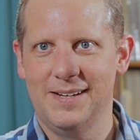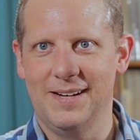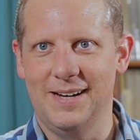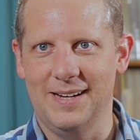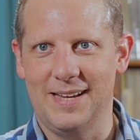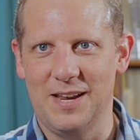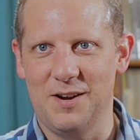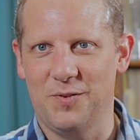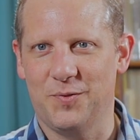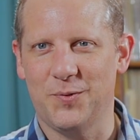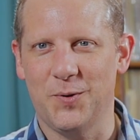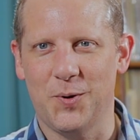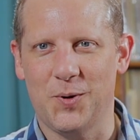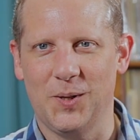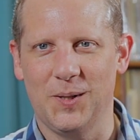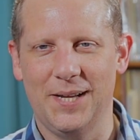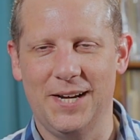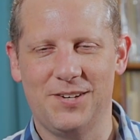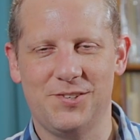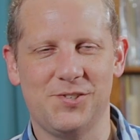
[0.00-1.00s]
a full
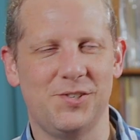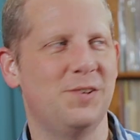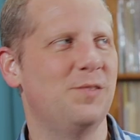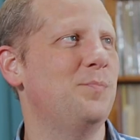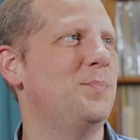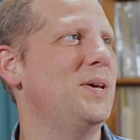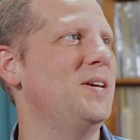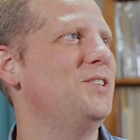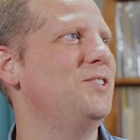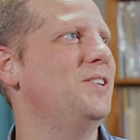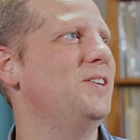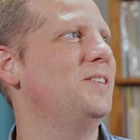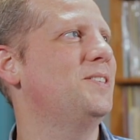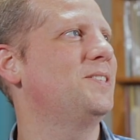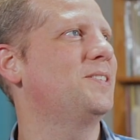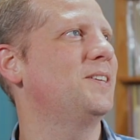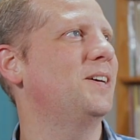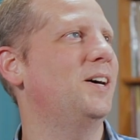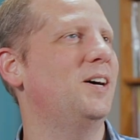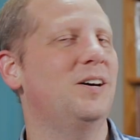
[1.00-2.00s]
collection of Bee
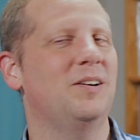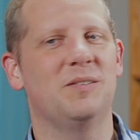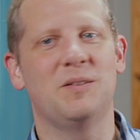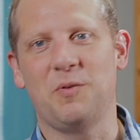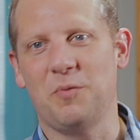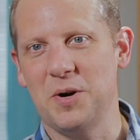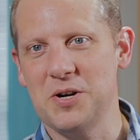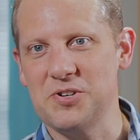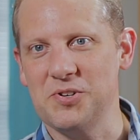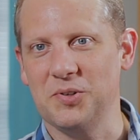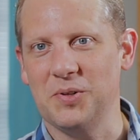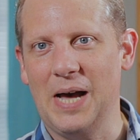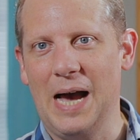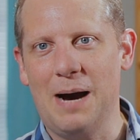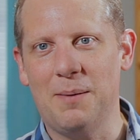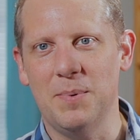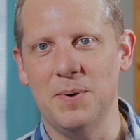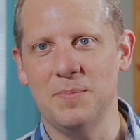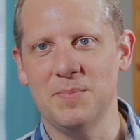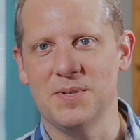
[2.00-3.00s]
Gees original
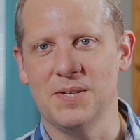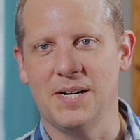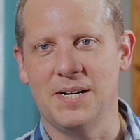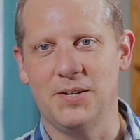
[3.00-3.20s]
albums,